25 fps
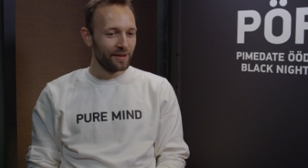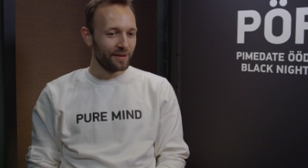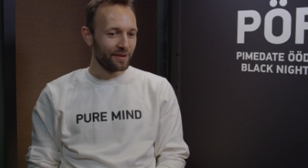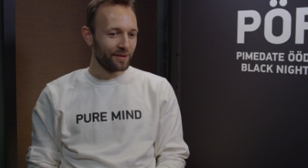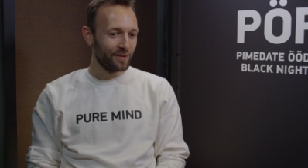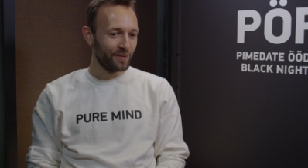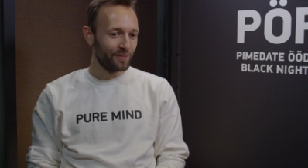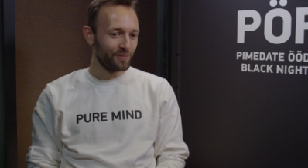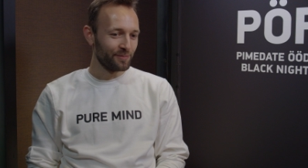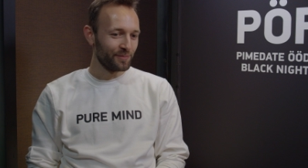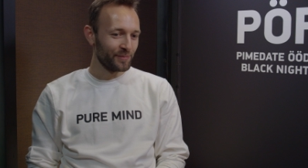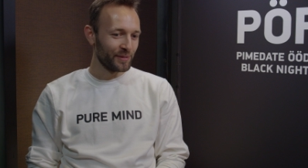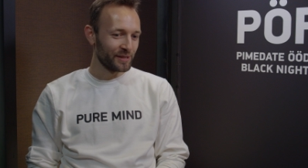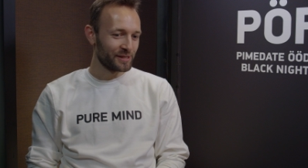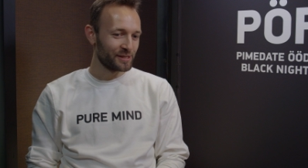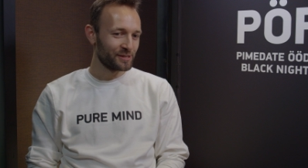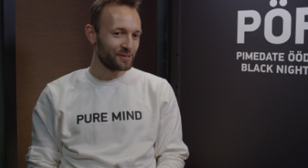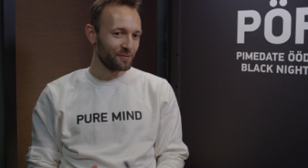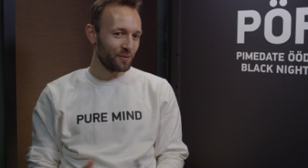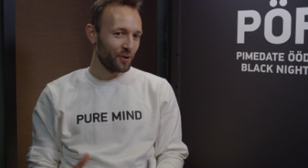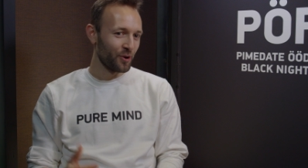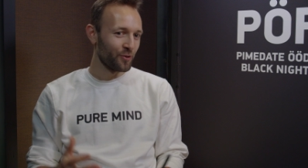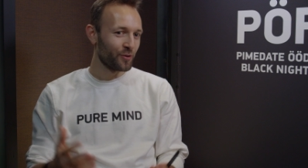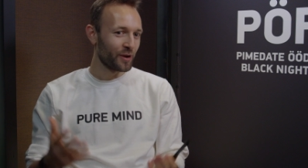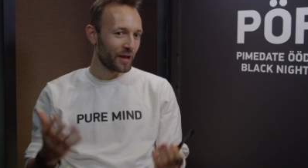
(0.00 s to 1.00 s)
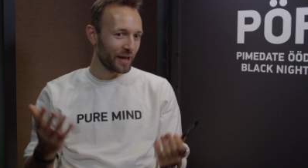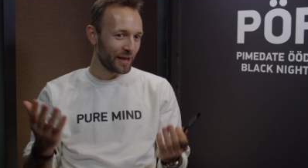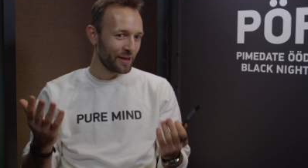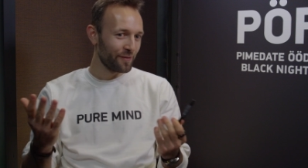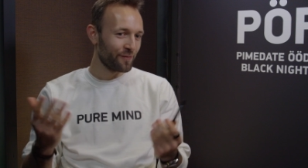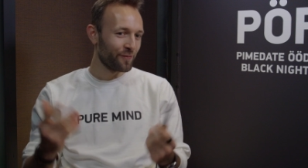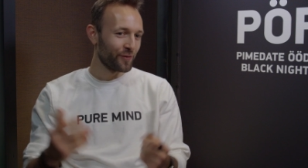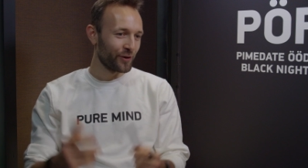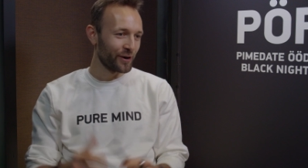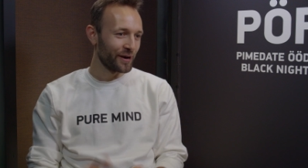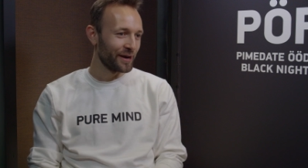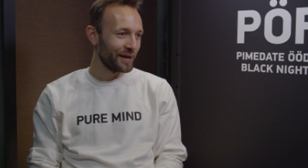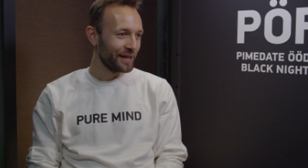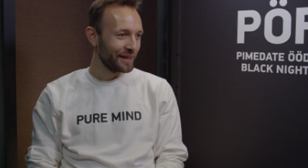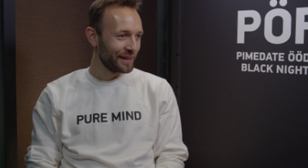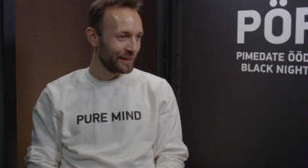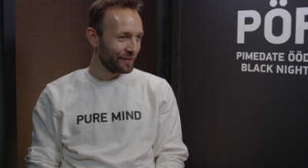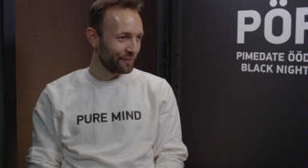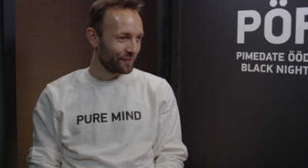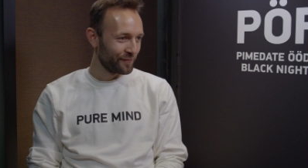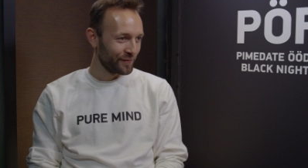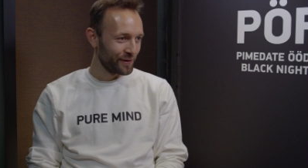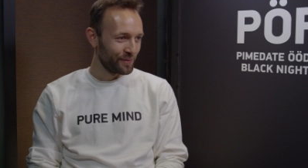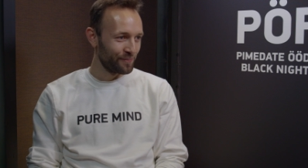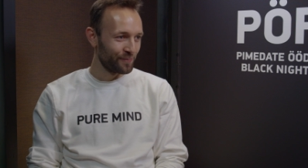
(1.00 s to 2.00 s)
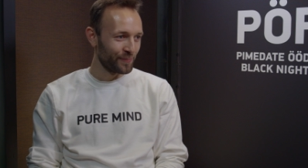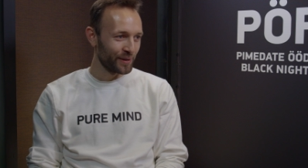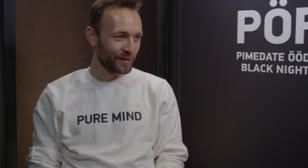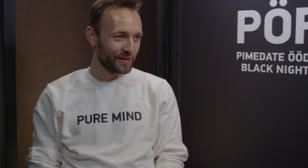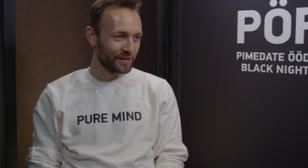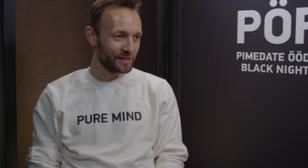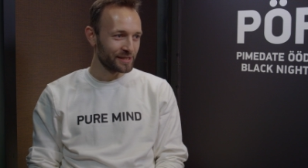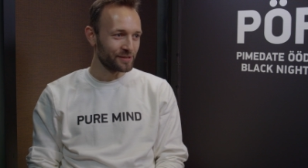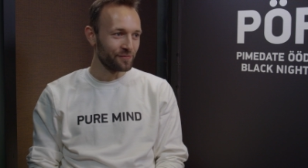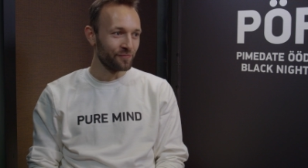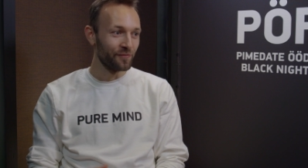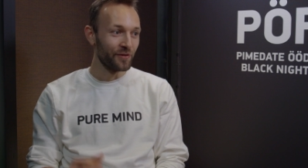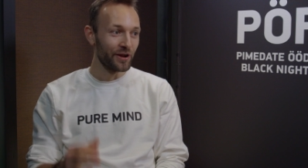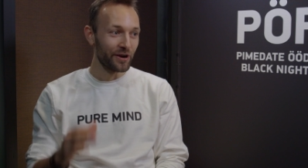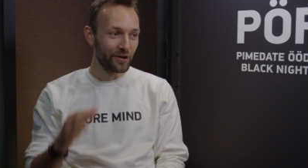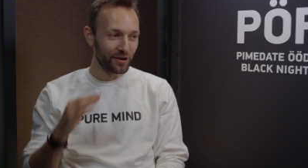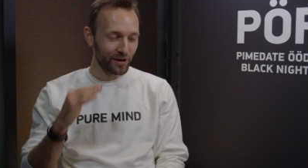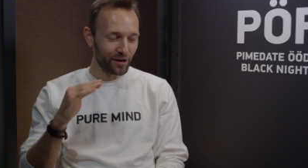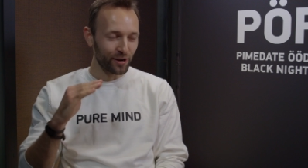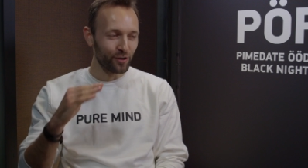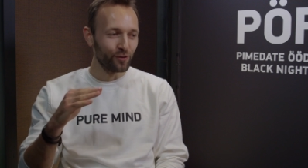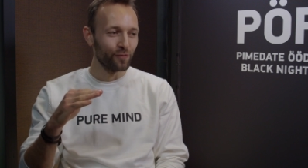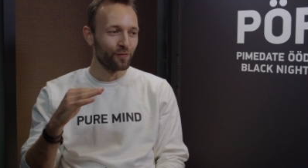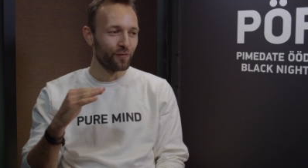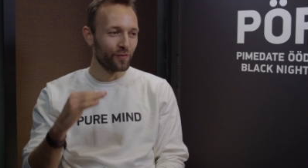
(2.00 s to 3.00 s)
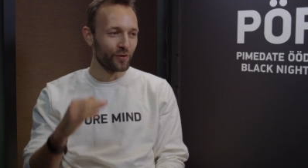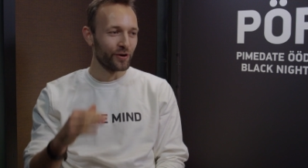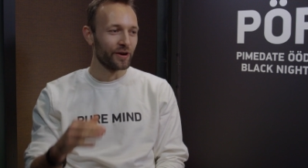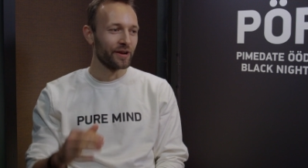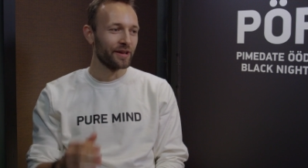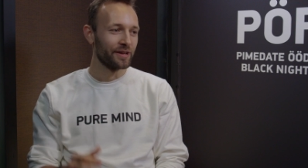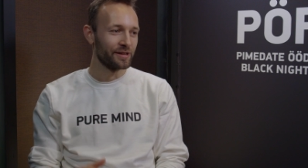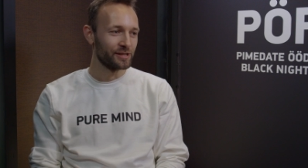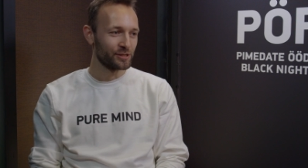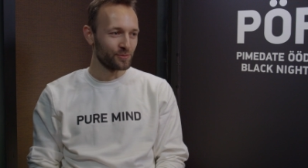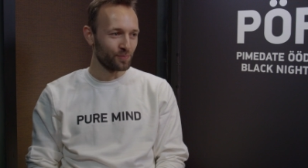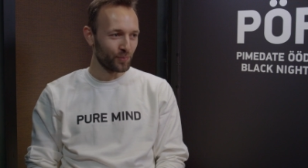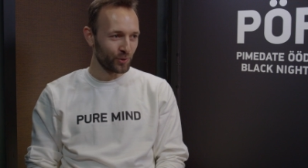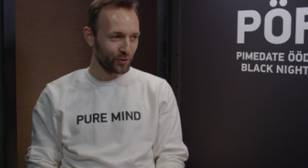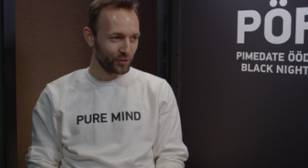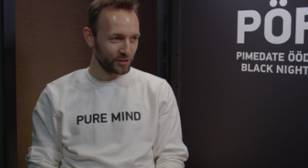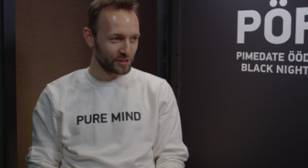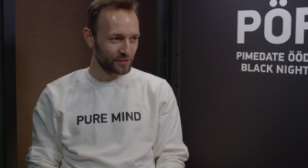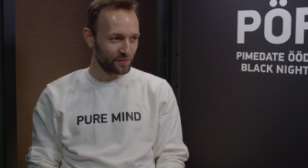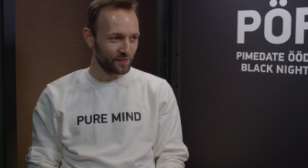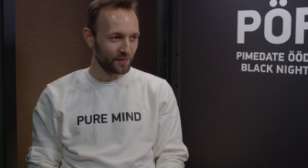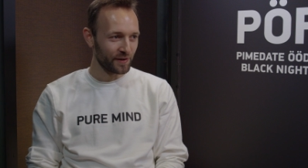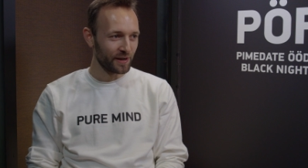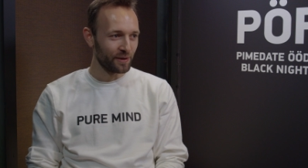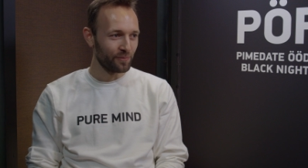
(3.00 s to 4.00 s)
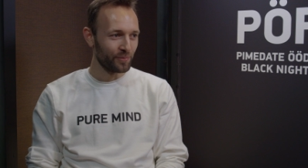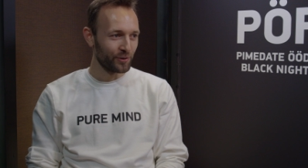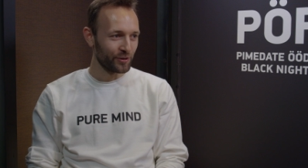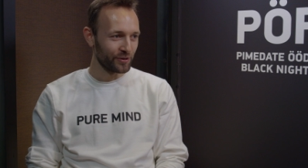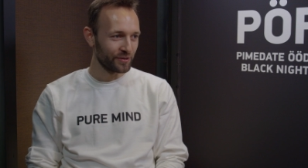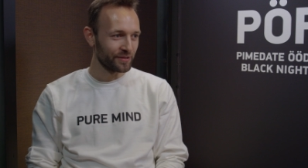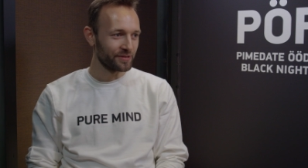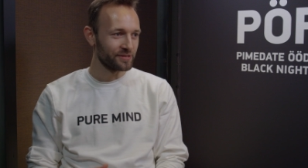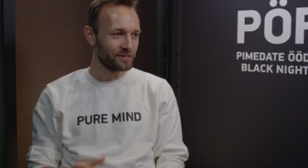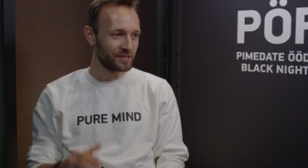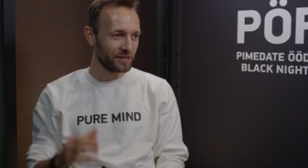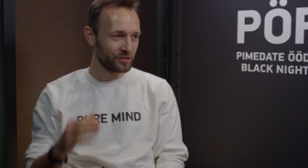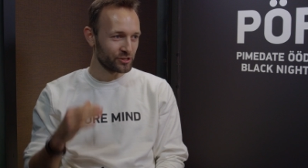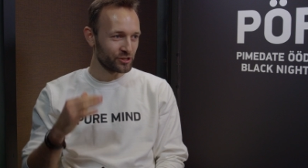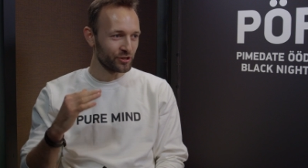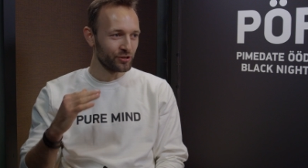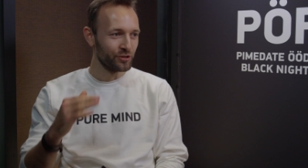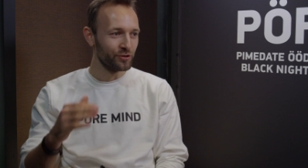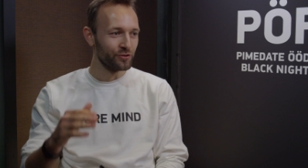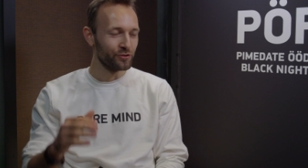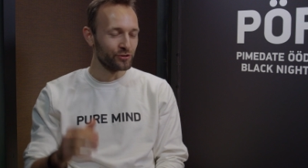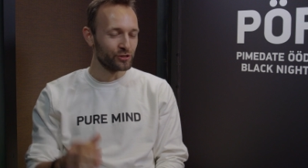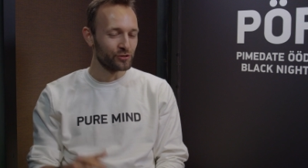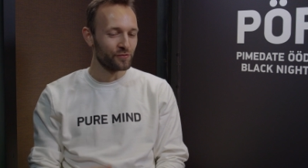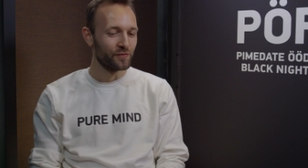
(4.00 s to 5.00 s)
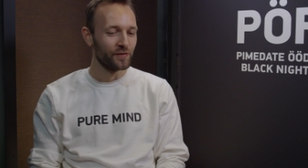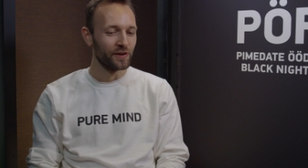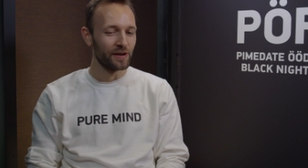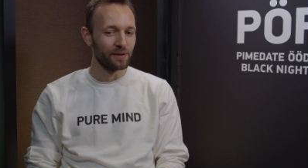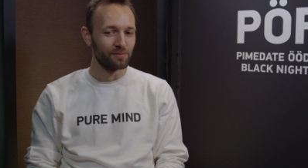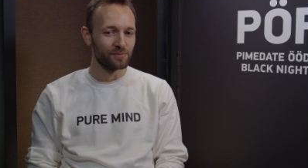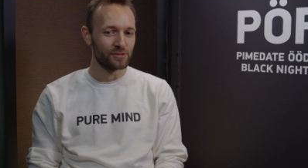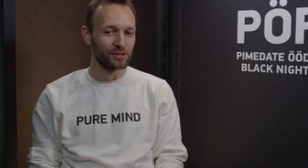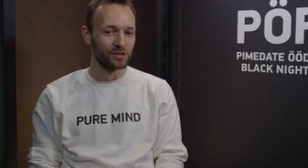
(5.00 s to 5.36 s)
Um, it's okay for an indie film, but it's very low for a sports film or such a huge film.